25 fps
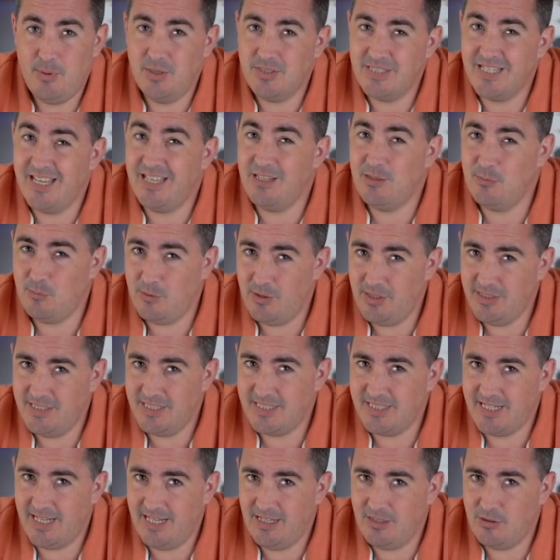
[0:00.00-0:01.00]
But at the
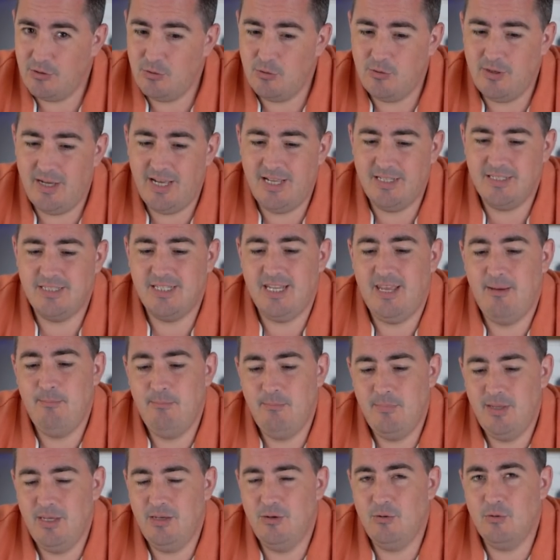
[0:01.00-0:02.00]
widest angle, at
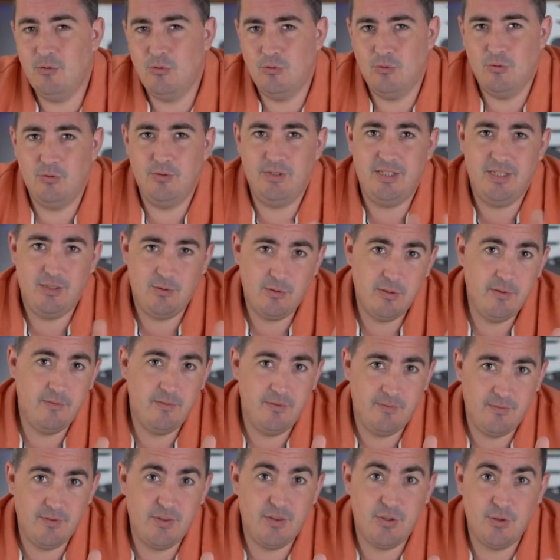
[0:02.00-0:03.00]
10mm or the
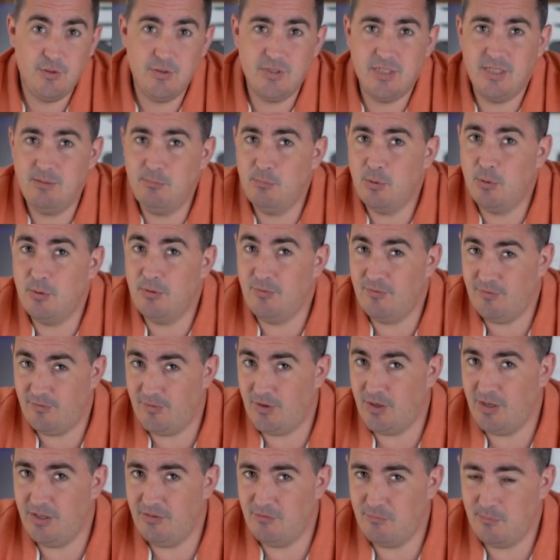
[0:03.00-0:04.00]
equivalent of
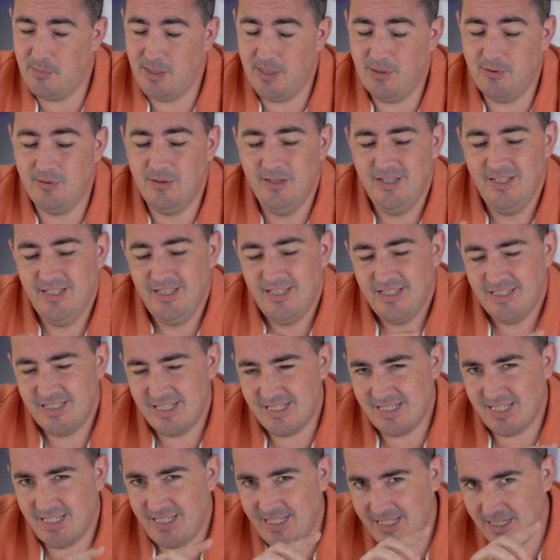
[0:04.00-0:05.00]
13.5mm,
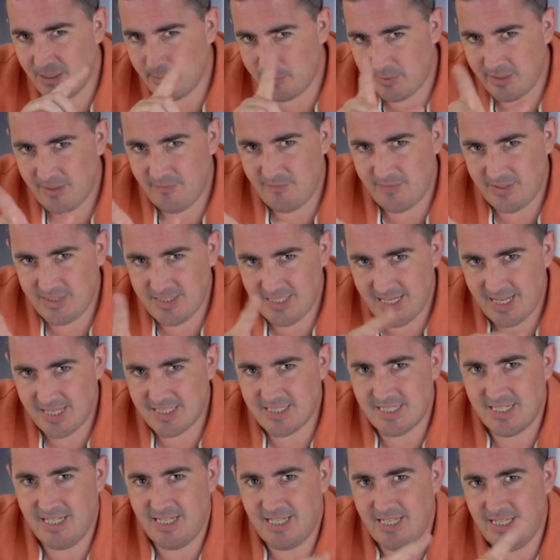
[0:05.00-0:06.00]
there's a little bit of
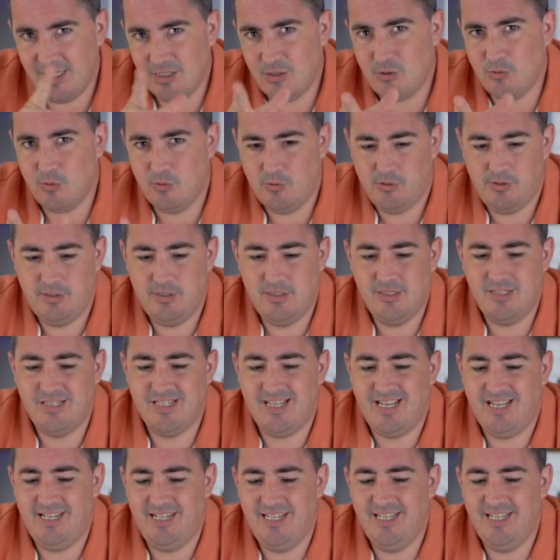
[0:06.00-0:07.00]
vignetting in the corners, and